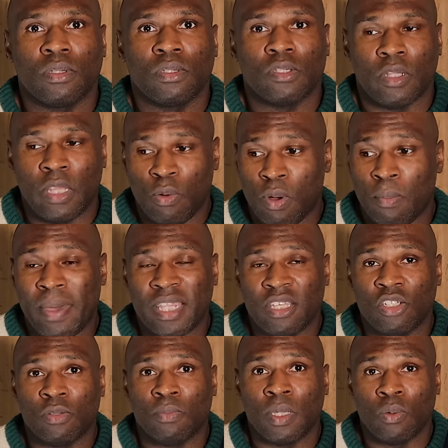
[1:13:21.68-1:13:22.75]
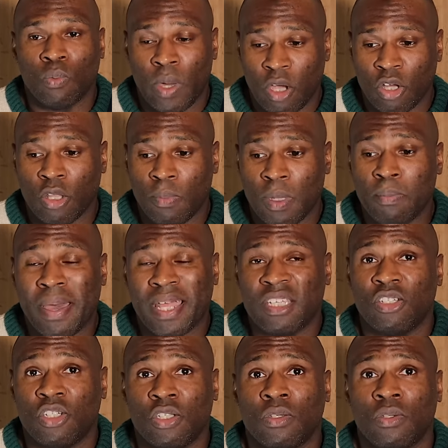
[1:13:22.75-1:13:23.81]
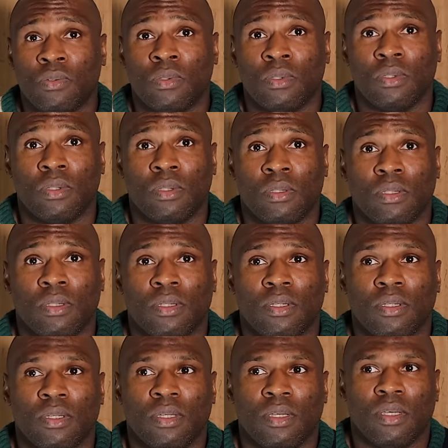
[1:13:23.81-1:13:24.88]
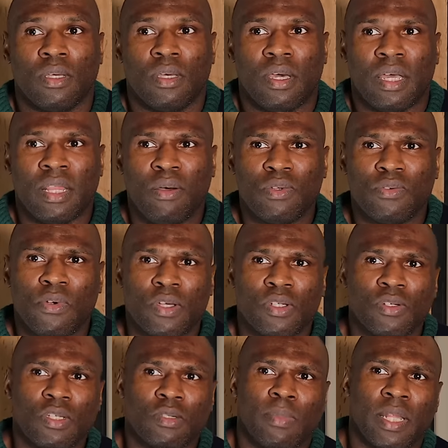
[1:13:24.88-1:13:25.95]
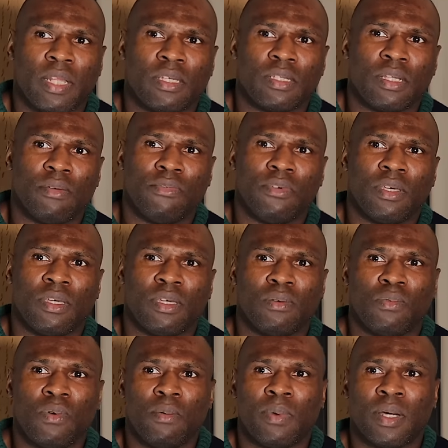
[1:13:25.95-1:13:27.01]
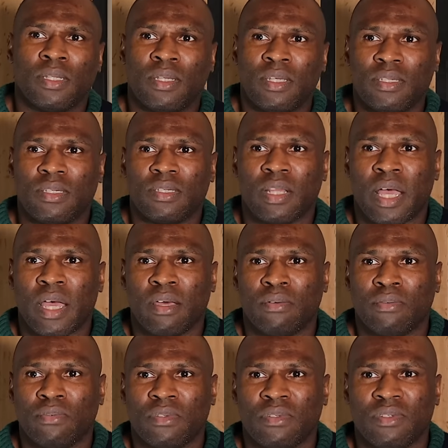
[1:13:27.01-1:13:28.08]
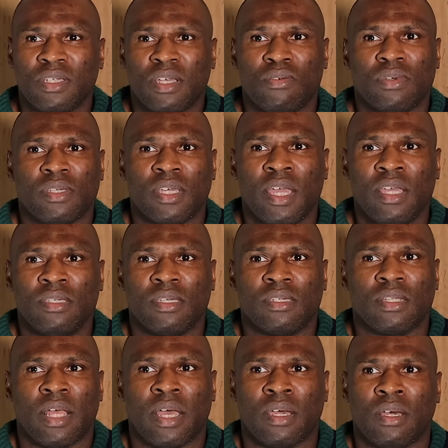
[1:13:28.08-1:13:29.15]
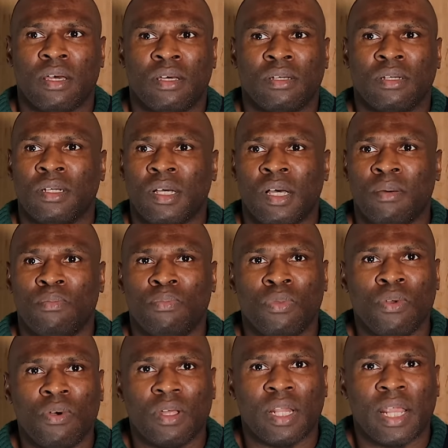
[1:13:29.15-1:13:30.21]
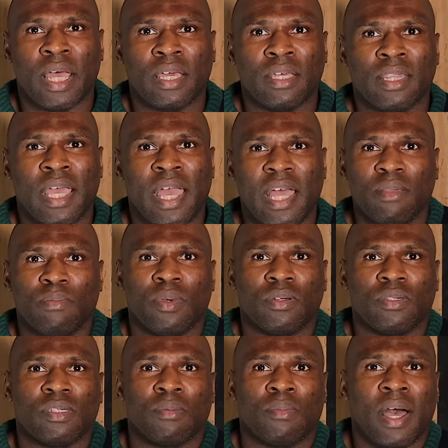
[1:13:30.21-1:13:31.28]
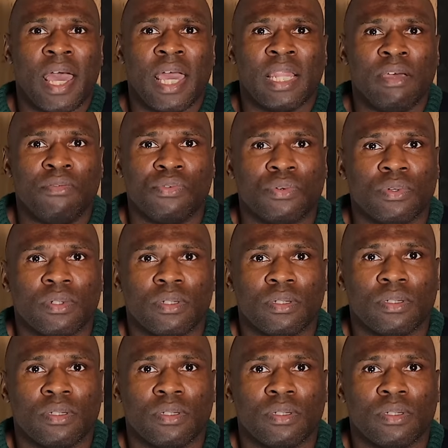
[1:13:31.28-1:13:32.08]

So they were managing me. We're going to be managing you. And I was very shocked by this. And I'm thinking, what? But this is like terrorist cases. Like, I'm not like, they had me on some high level.